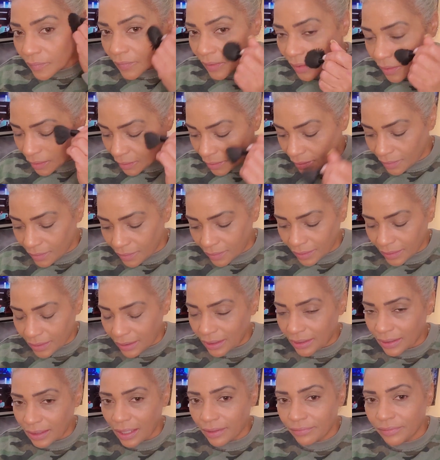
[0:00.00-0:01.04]
And
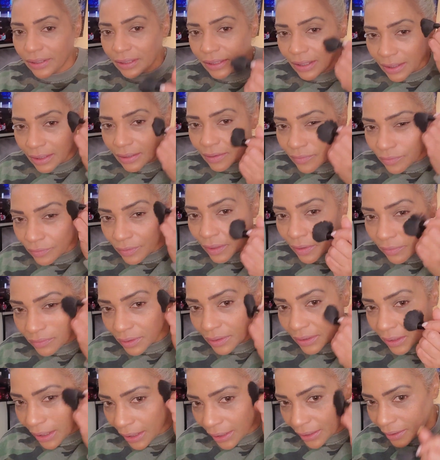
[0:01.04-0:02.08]
again, everything is very
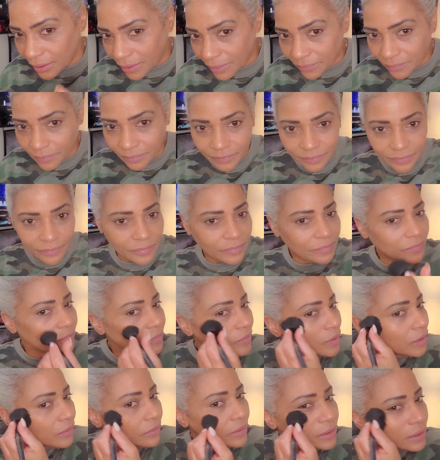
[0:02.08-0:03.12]
light.
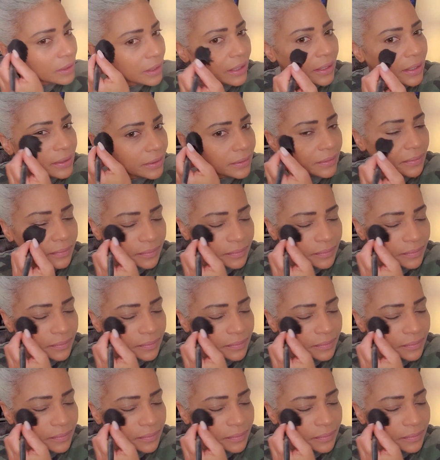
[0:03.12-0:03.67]
Very light.